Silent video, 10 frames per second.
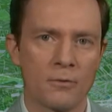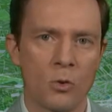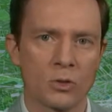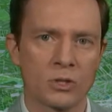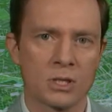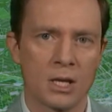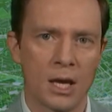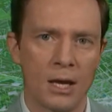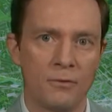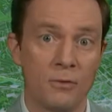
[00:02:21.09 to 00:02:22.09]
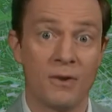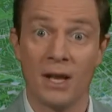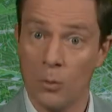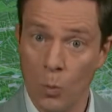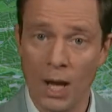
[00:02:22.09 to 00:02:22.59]
Of course, if you
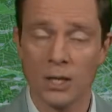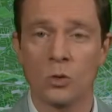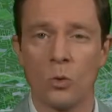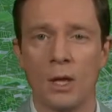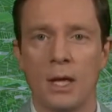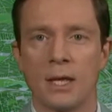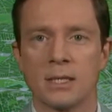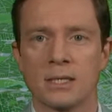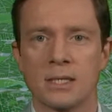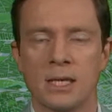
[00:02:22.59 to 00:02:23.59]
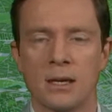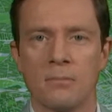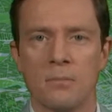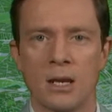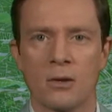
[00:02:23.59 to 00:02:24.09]
feel unwell at all, then seek
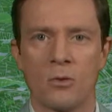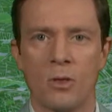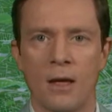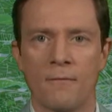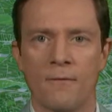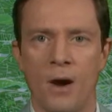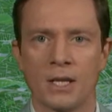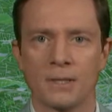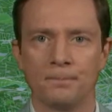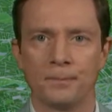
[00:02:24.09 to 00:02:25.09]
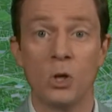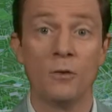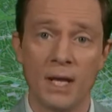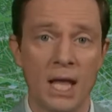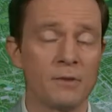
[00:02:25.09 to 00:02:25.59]
medical advice.
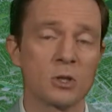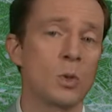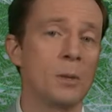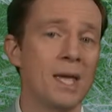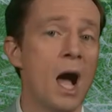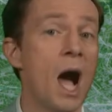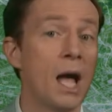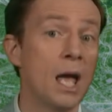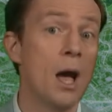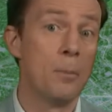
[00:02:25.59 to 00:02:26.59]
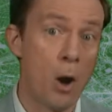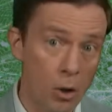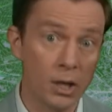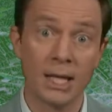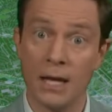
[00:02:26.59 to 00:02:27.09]
UV levels will be high.
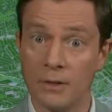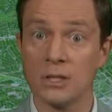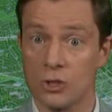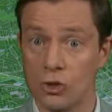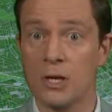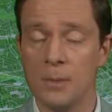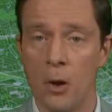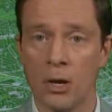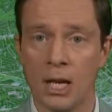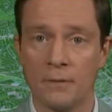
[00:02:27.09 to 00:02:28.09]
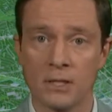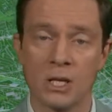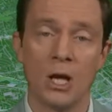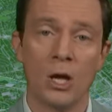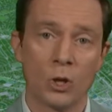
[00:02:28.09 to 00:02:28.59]
Pollen levels, tree pollen levels,
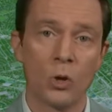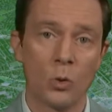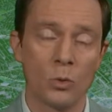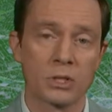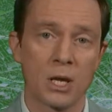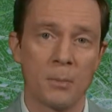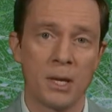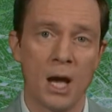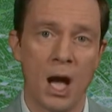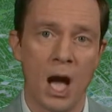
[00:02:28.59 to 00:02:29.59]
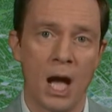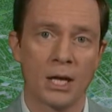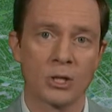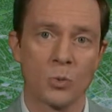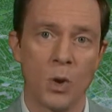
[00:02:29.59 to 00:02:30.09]
could also be
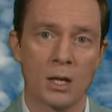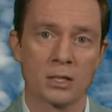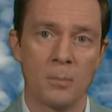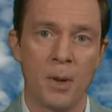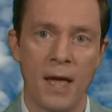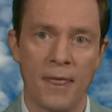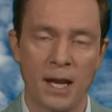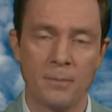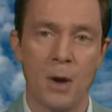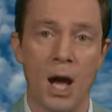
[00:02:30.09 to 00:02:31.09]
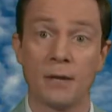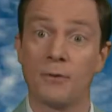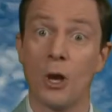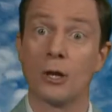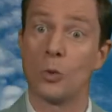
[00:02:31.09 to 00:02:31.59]
high as well. So bear that in mind if
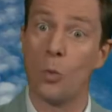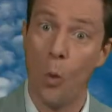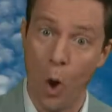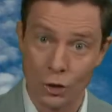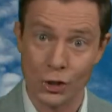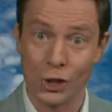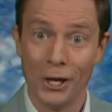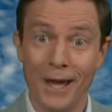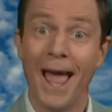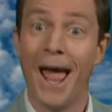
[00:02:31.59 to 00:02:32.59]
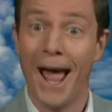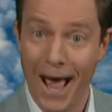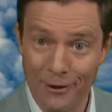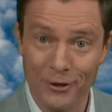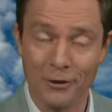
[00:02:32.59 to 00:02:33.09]
you're going to watch.
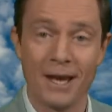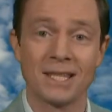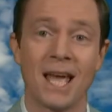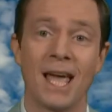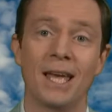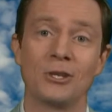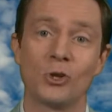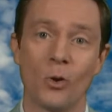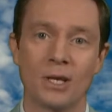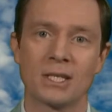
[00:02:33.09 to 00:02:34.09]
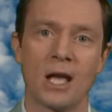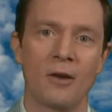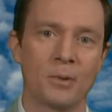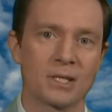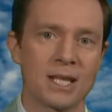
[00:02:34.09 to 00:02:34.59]
Have a great day. Enjoy
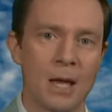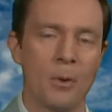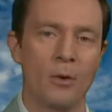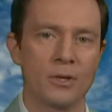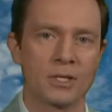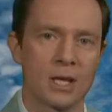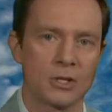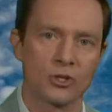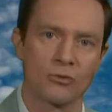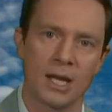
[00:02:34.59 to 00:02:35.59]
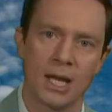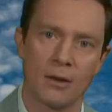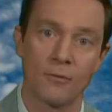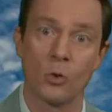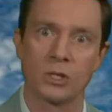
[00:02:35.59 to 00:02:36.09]
yourself, but slap on the sunscreen.
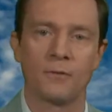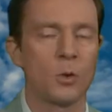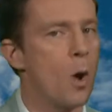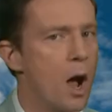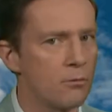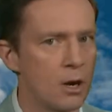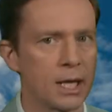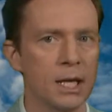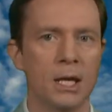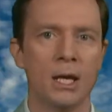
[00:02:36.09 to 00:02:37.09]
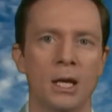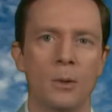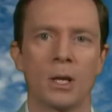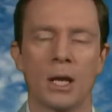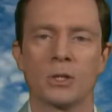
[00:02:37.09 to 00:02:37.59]
And of course, if you are running,
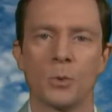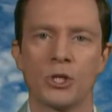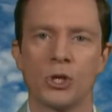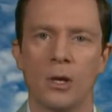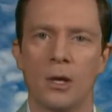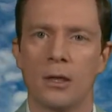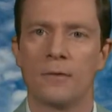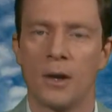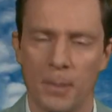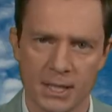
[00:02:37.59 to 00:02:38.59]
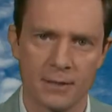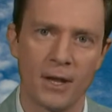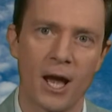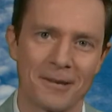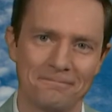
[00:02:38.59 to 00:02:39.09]
we'd like to wish you the very best of
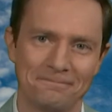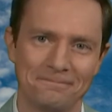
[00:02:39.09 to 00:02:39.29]
luck.